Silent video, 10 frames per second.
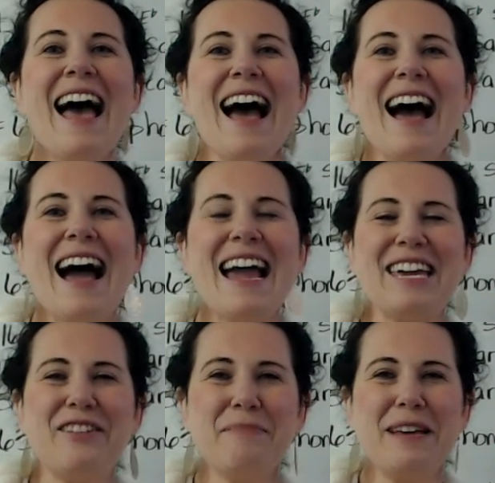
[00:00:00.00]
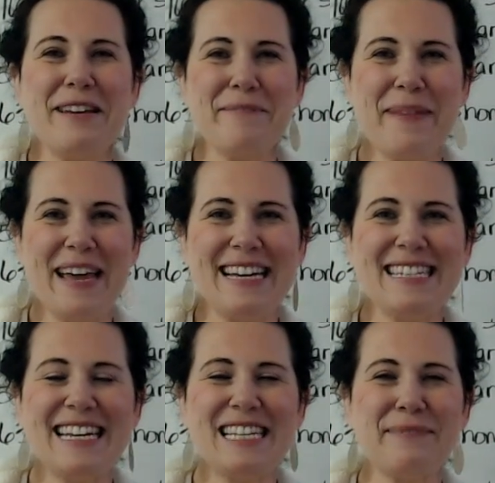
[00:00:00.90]
Hi, Intermediate Band.
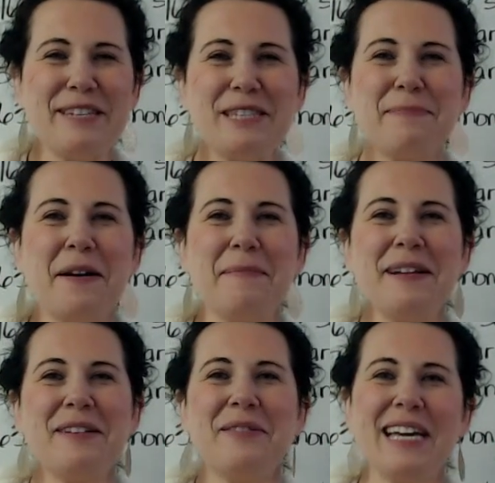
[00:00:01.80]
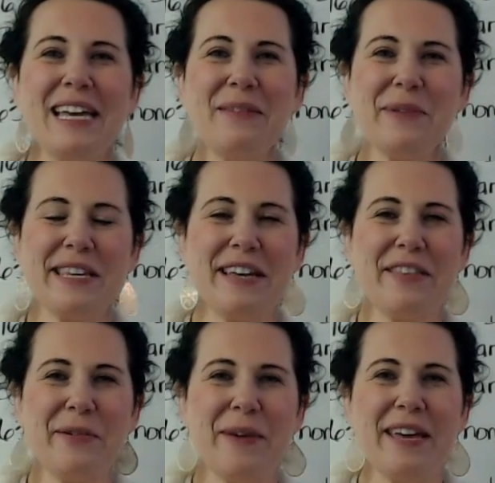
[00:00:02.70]
It's Mrs. Partapillo again with
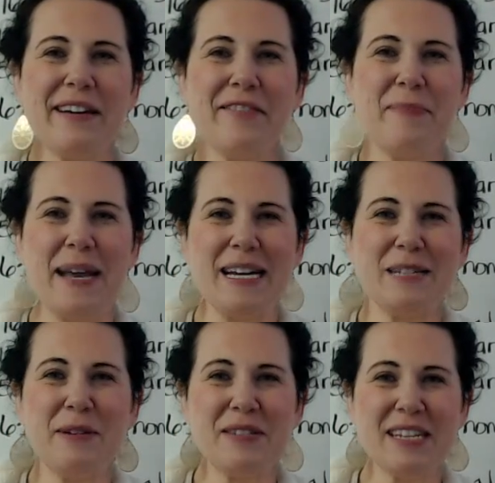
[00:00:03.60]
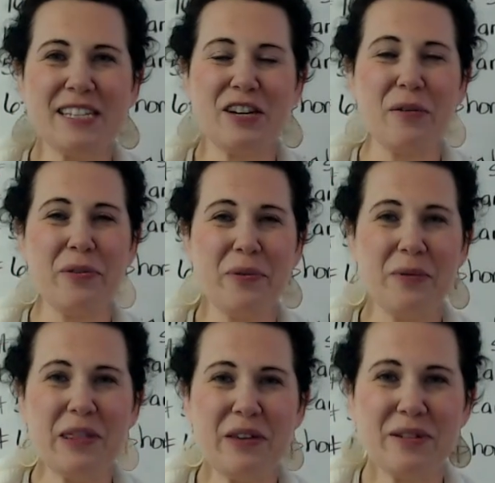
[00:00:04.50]
another week of band music to go through
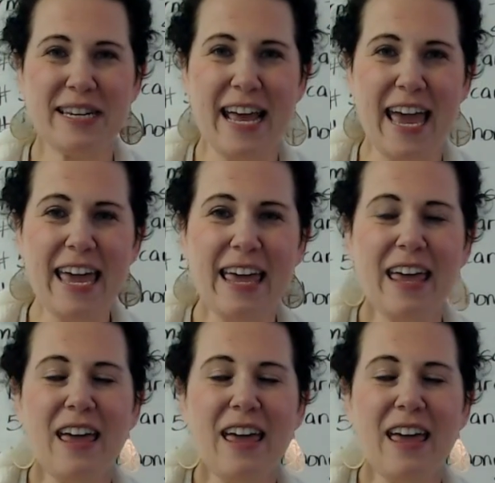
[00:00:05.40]
with you today.